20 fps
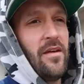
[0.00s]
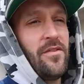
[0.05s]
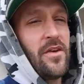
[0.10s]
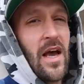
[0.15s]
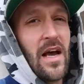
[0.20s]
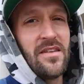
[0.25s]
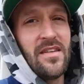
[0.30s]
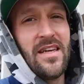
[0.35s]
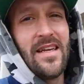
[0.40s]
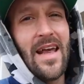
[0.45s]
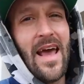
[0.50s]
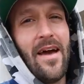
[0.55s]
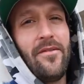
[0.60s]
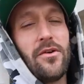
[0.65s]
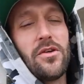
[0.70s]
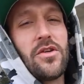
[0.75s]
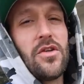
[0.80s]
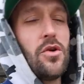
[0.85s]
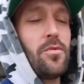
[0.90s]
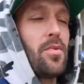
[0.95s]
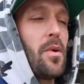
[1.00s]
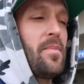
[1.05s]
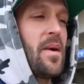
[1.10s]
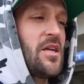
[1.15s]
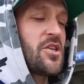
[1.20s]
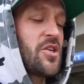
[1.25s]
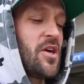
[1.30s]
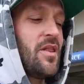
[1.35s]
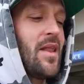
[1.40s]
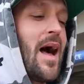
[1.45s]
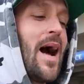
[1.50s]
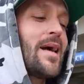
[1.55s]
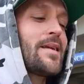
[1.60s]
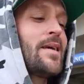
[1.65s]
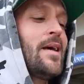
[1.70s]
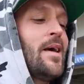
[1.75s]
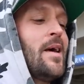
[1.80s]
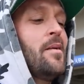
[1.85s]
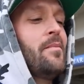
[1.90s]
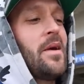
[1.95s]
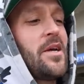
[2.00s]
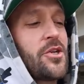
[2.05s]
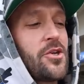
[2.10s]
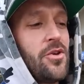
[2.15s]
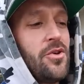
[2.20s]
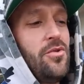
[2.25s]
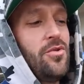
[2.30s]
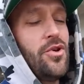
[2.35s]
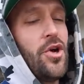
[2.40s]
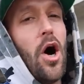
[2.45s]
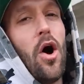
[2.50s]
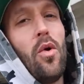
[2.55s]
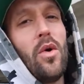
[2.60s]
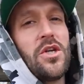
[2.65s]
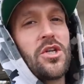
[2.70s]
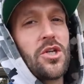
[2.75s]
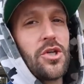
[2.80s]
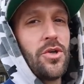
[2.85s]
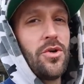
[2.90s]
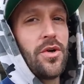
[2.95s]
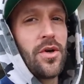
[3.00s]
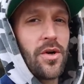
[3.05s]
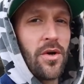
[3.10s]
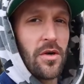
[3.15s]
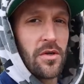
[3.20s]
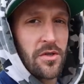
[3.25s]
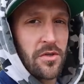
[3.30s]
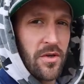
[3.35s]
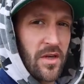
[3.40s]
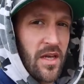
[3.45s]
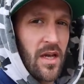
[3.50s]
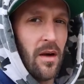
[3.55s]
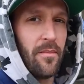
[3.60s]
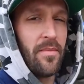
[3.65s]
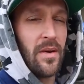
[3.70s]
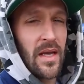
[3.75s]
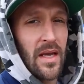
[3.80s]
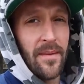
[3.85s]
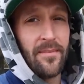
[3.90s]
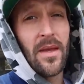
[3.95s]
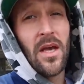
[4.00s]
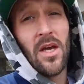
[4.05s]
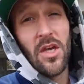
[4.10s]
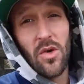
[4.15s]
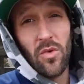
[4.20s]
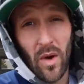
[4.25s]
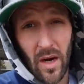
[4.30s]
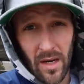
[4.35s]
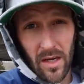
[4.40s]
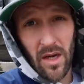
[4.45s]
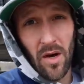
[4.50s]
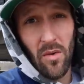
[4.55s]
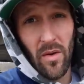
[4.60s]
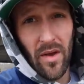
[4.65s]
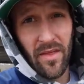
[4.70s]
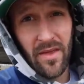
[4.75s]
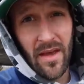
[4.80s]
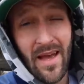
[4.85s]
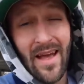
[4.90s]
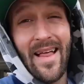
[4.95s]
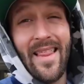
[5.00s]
If you guys need to have your Supra bench unlocked, make sure you know which tuner or tuning company you want to go with.